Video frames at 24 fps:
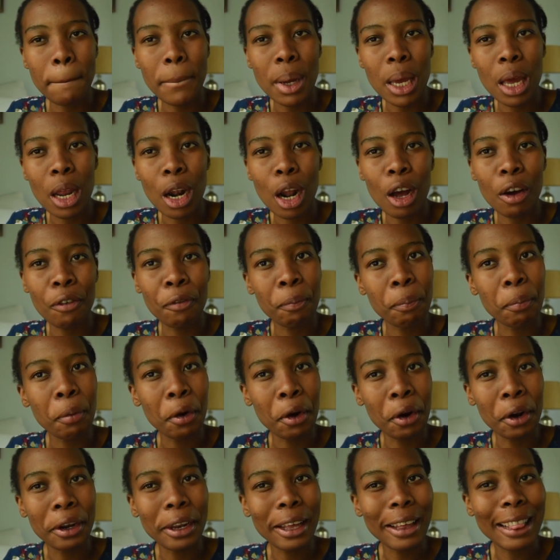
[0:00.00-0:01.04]
bit of
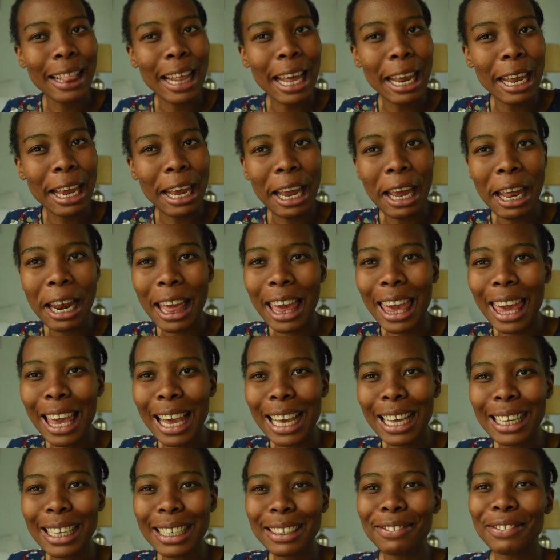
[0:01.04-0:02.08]
product they're
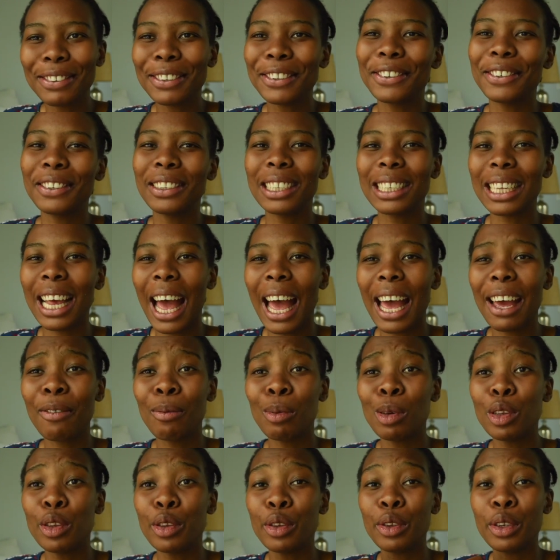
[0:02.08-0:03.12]
getting, because I've
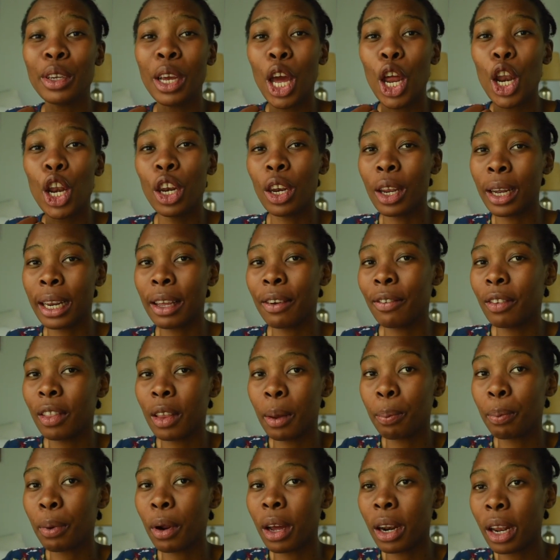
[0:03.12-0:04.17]
been not giving
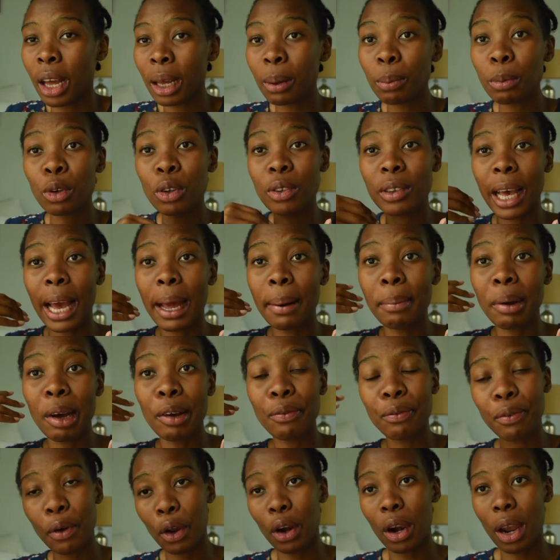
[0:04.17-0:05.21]
them product because I have my
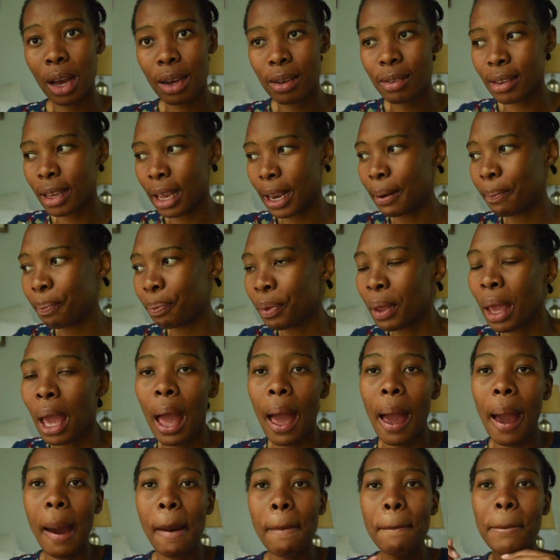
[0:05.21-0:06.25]
faux locks in.
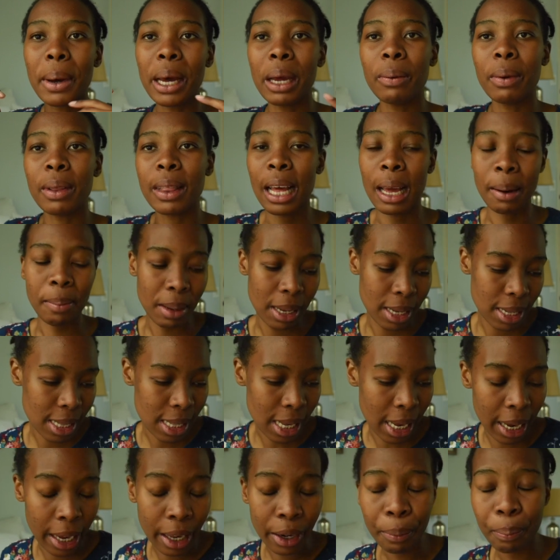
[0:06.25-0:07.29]
But with that being
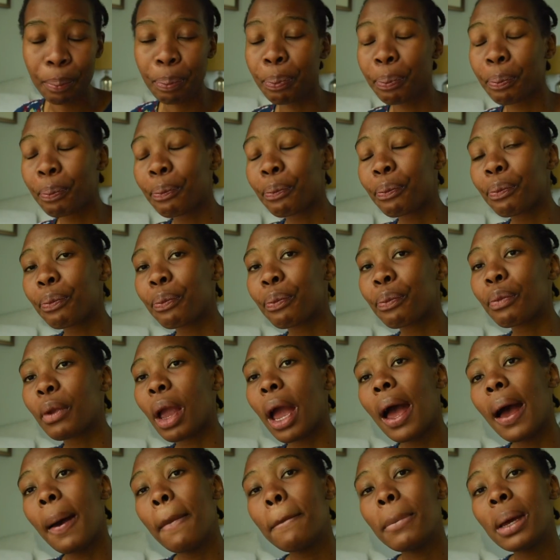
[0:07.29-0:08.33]
said,
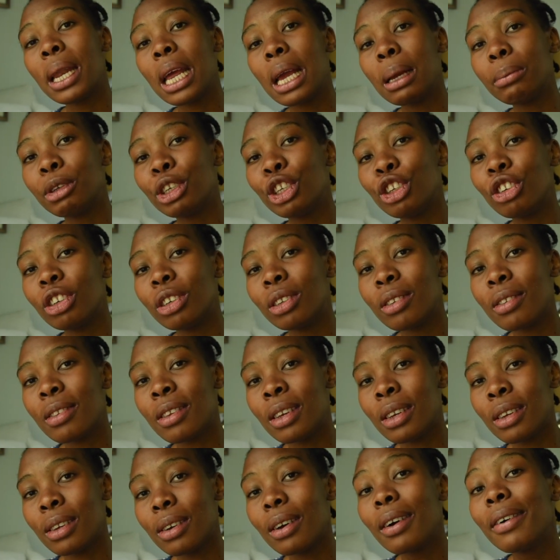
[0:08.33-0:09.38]
my name is
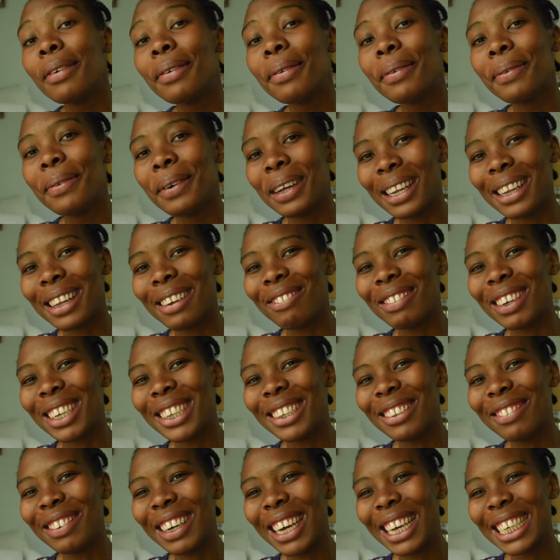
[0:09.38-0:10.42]
GillSee. Welcome back
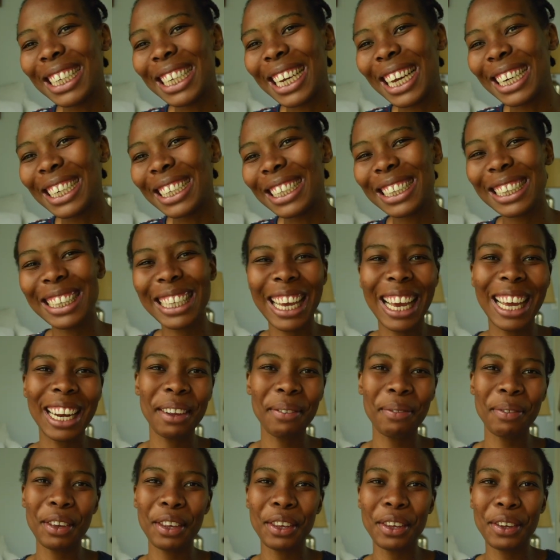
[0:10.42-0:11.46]
to my channel, and
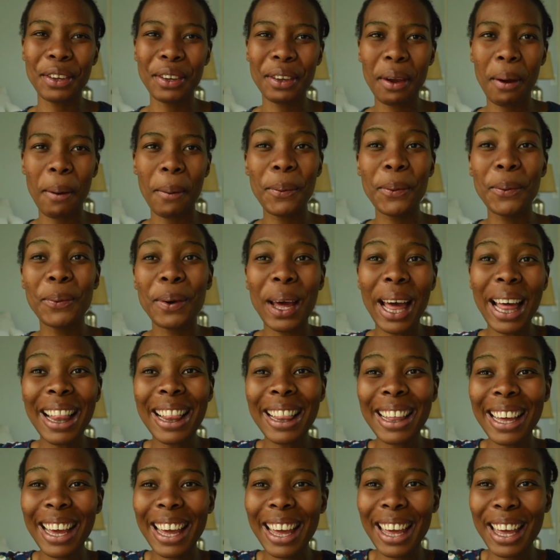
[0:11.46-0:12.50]
if you're new,
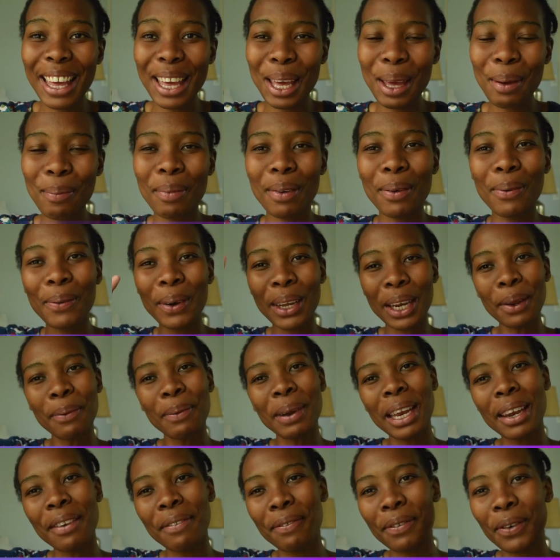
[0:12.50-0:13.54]
welcome. What are you
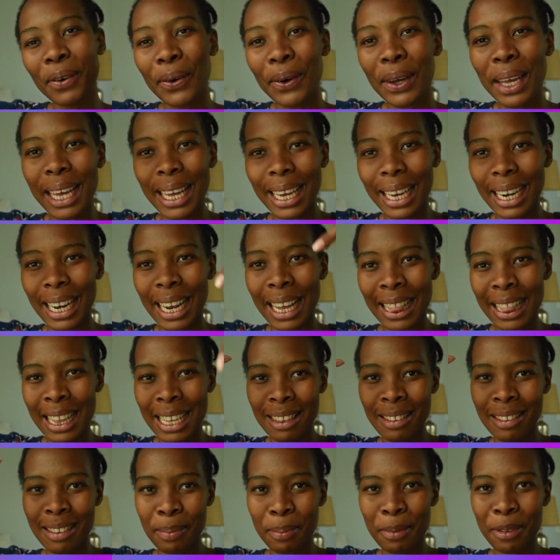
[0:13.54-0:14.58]
waiting for? Click
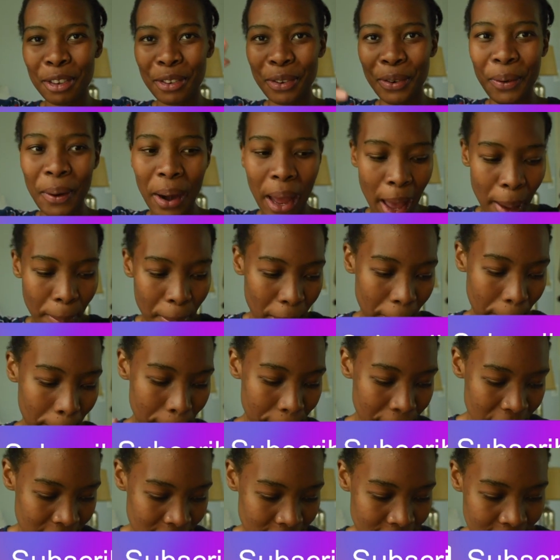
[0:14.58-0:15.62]
that subscribe
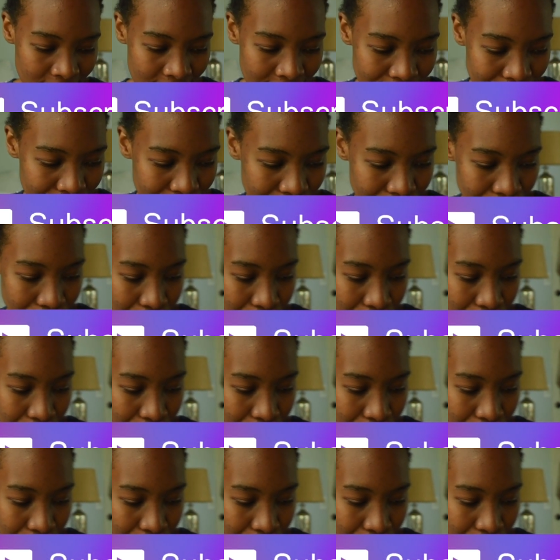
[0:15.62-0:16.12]
button.